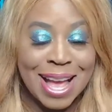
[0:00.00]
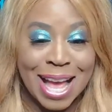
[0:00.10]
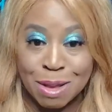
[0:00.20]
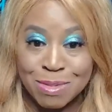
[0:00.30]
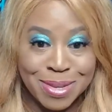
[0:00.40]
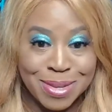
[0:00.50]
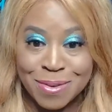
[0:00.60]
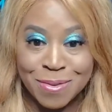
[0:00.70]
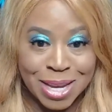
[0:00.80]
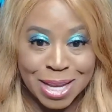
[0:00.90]
absolutely
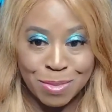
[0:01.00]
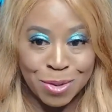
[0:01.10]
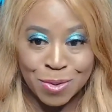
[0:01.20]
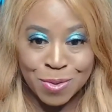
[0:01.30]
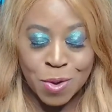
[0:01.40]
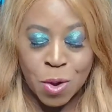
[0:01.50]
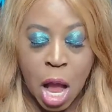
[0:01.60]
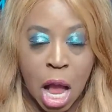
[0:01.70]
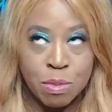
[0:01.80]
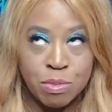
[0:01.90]
freaking beautiful.
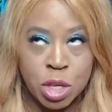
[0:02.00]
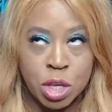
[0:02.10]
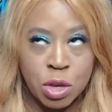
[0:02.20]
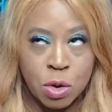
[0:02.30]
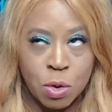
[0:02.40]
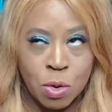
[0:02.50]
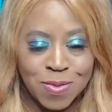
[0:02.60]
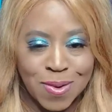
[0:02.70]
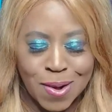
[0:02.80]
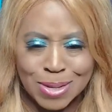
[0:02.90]

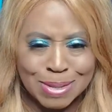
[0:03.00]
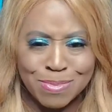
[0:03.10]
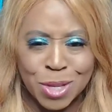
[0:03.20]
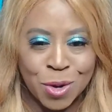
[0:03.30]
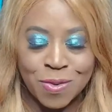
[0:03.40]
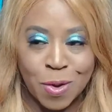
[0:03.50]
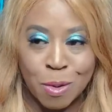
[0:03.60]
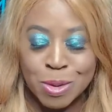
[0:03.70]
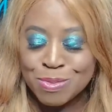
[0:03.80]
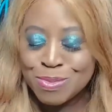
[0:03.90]

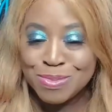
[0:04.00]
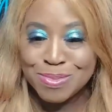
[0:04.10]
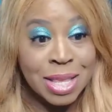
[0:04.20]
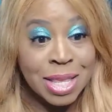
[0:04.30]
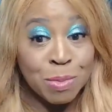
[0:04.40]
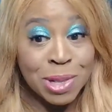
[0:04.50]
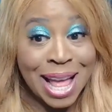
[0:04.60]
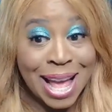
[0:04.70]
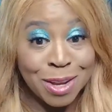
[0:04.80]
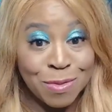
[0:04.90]
Beautiful. The
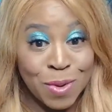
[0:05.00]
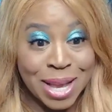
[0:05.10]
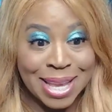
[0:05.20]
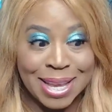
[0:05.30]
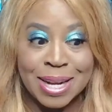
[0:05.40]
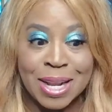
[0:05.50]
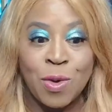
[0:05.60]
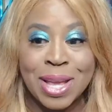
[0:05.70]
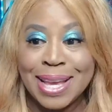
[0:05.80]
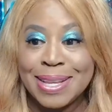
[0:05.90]
plot of Wicked.
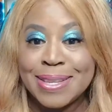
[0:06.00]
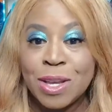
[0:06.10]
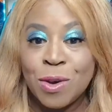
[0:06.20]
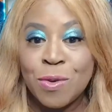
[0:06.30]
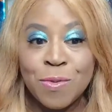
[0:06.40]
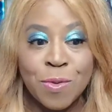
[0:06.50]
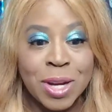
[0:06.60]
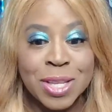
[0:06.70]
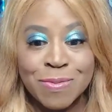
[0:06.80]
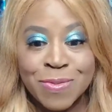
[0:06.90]
Okay, so
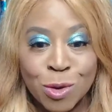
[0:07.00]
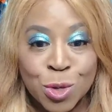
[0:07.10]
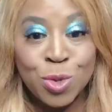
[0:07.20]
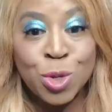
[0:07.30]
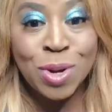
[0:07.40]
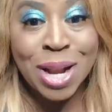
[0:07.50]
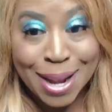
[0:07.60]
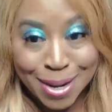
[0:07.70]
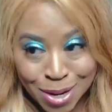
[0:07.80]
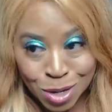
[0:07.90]
for some folks who do
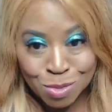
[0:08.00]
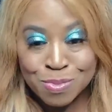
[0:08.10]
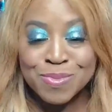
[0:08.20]
not know,